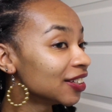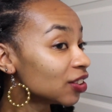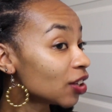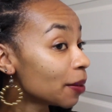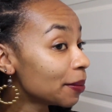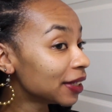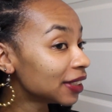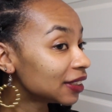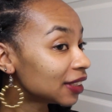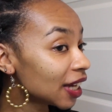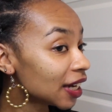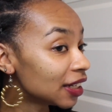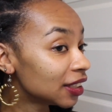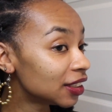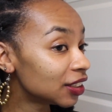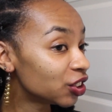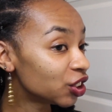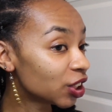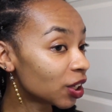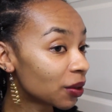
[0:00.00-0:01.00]
So I'm excited
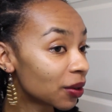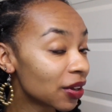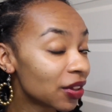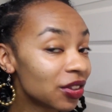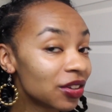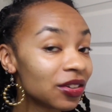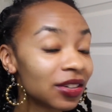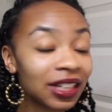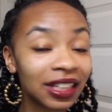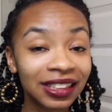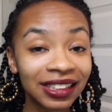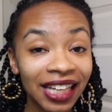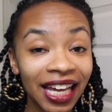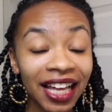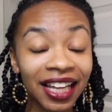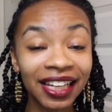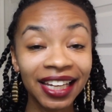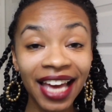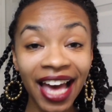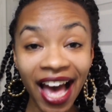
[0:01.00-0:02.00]
to share with you
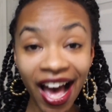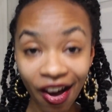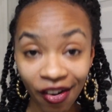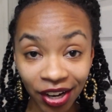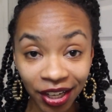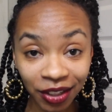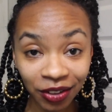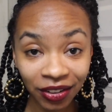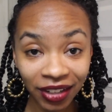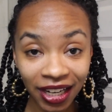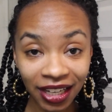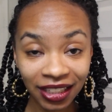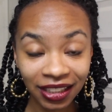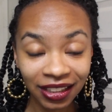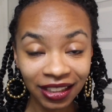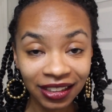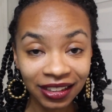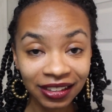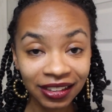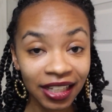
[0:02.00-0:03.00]
exactly how I
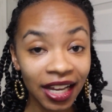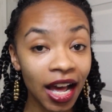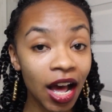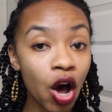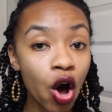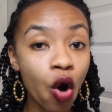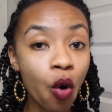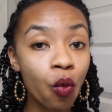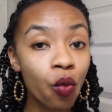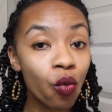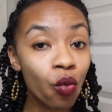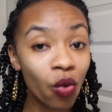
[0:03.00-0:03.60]
created this style,